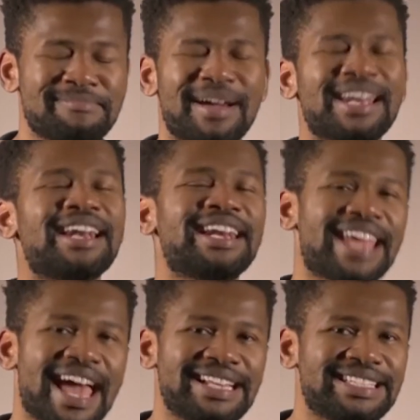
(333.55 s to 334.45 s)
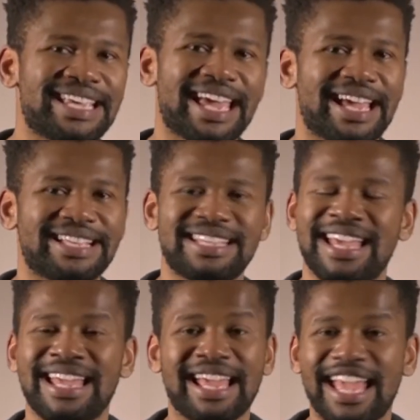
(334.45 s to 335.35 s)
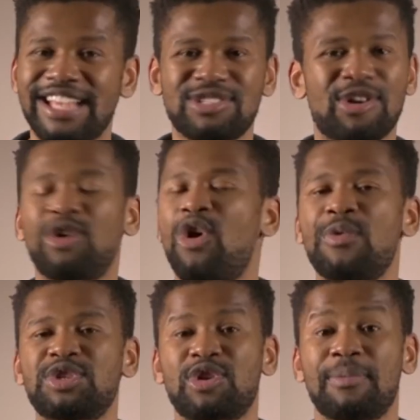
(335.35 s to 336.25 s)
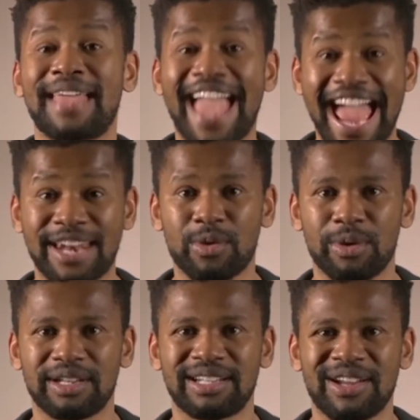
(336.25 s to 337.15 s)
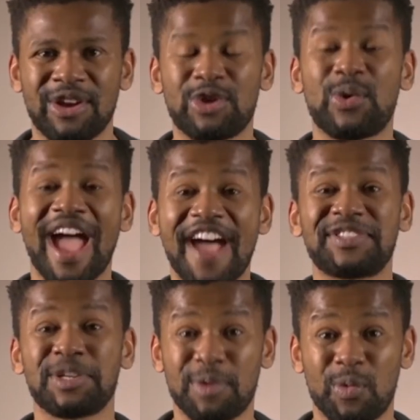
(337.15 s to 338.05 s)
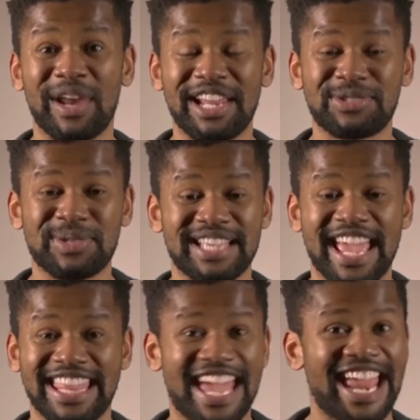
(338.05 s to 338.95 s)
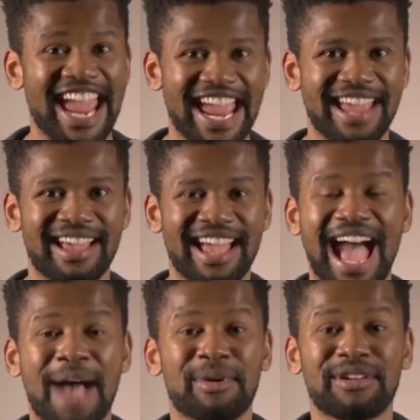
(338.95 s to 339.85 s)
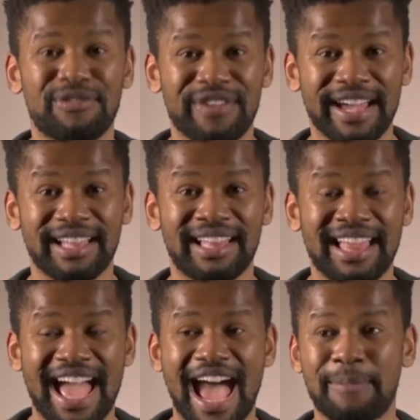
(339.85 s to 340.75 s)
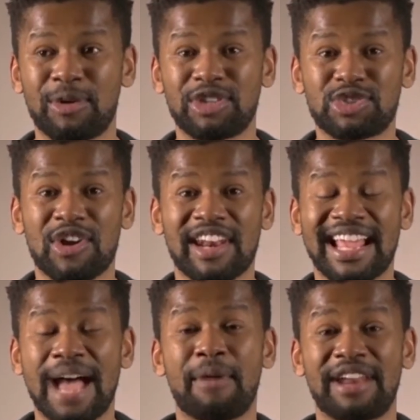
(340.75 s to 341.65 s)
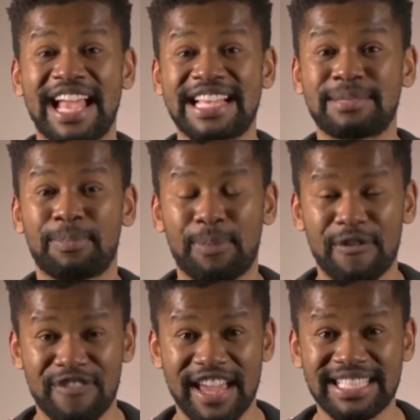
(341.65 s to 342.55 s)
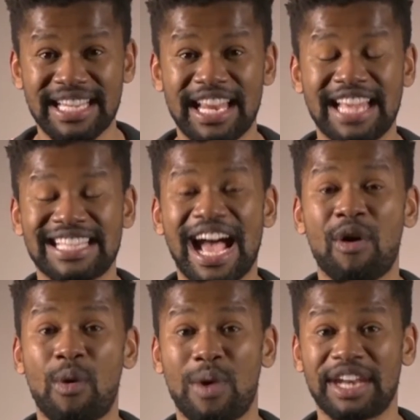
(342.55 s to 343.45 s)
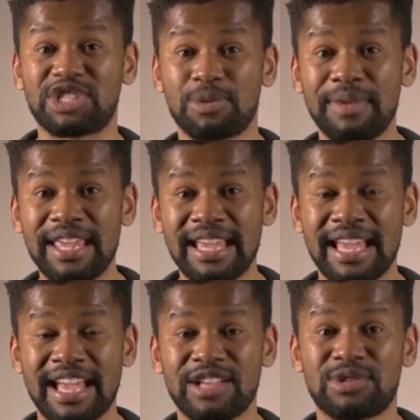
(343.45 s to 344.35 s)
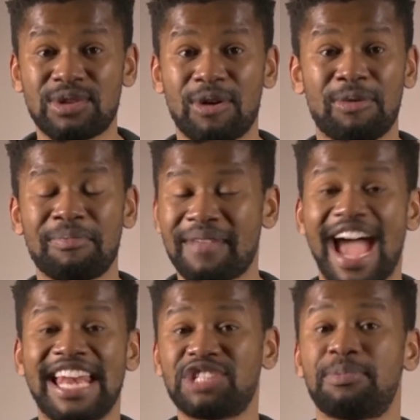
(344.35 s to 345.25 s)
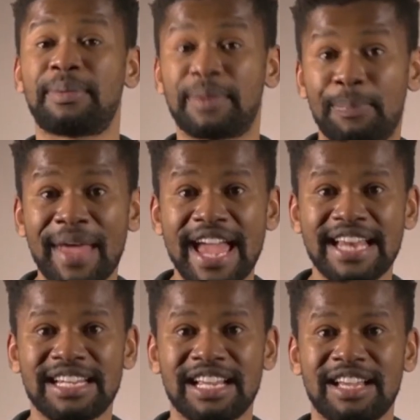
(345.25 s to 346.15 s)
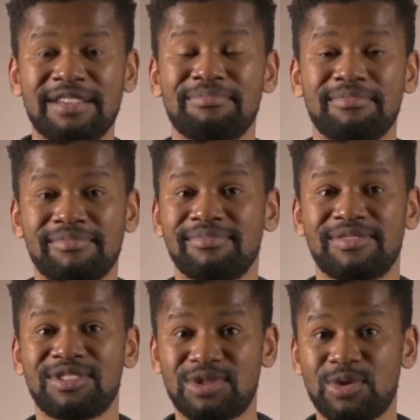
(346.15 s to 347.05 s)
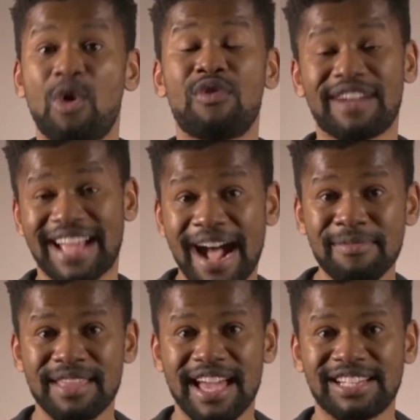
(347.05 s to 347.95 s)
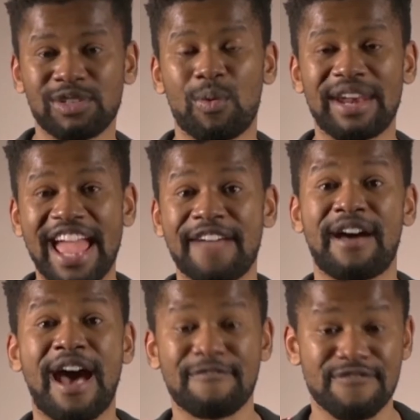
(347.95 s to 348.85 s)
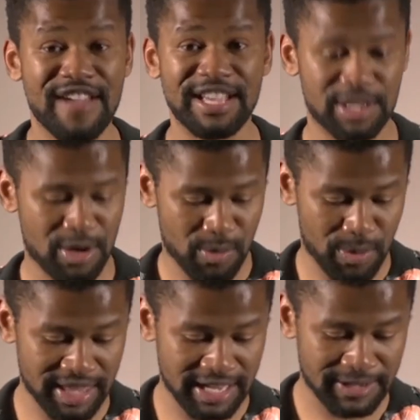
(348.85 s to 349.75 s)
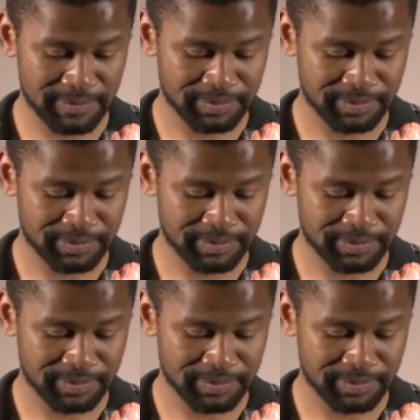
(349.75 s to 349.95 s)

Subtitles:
But in reality it's not always going to be adequate. You have to be willing to say that, hey, I'm going to fail. It's not going to come out as perfected as how I want it to be. So I need to be prepared to overcome that whenever I'm faced with it.